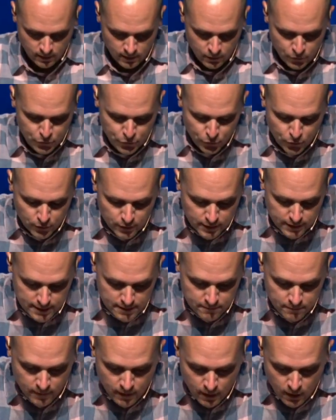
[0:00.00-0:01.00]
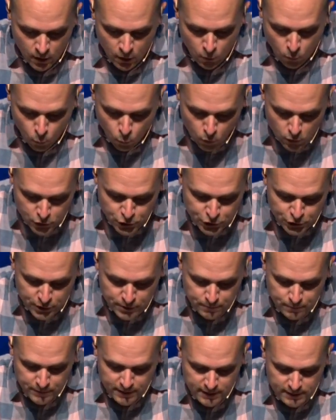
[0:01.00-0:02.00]
Thirdly,
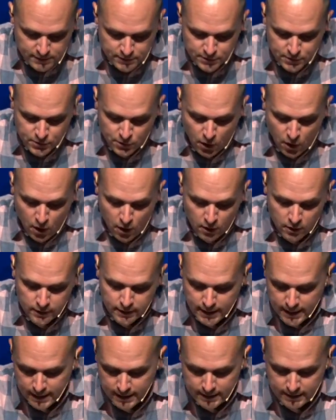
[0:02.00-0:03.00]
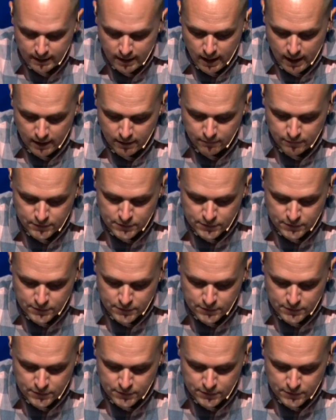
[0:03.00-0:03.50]
worship in song and in life.